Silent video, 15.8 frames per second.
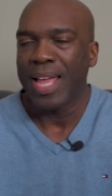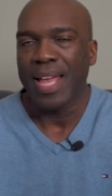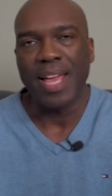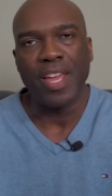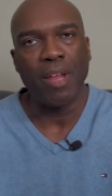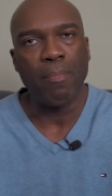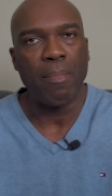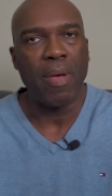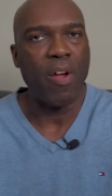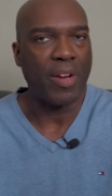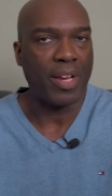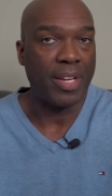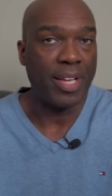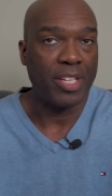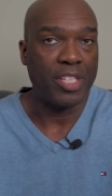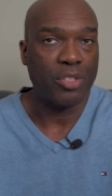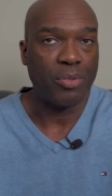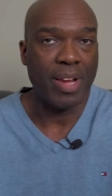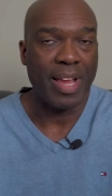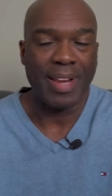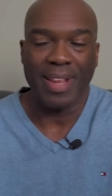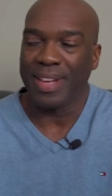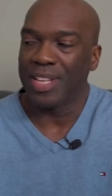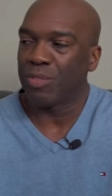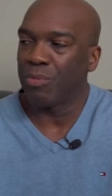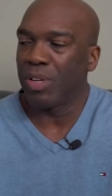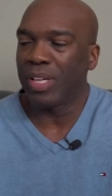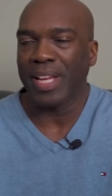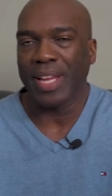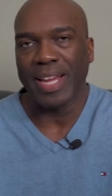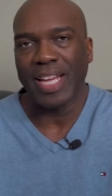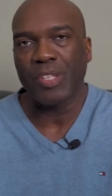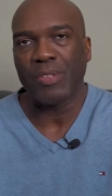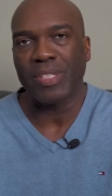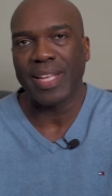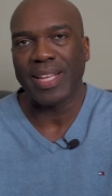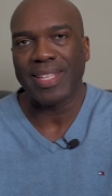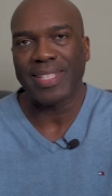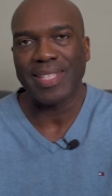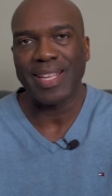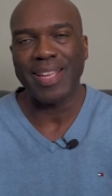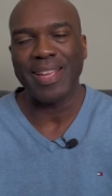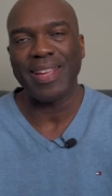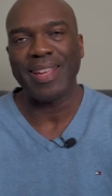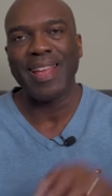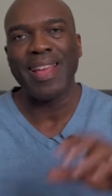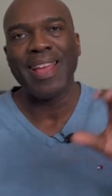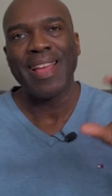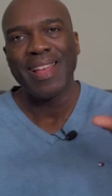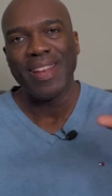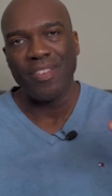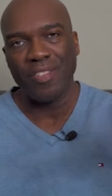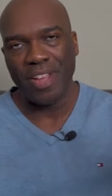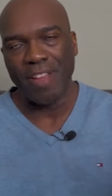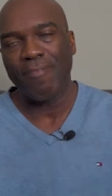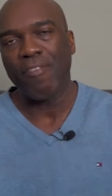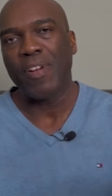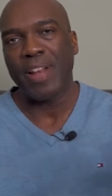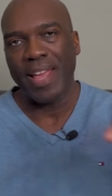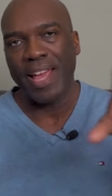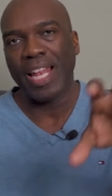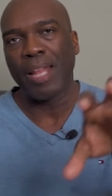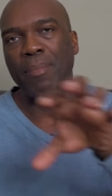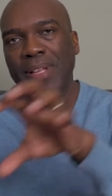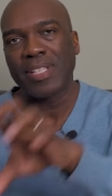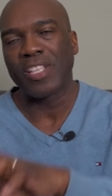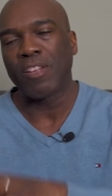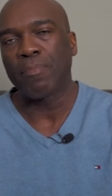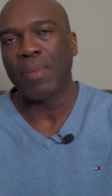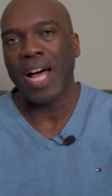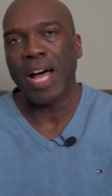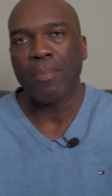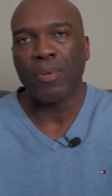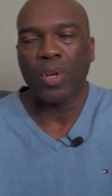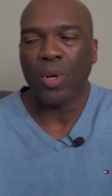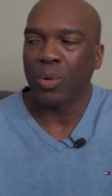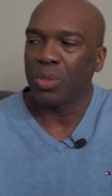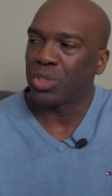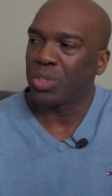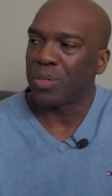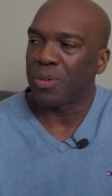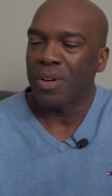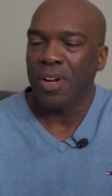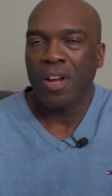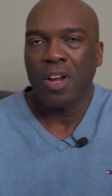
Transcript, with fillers: in American history. And, and it's really interesting seeing different elements of pop culture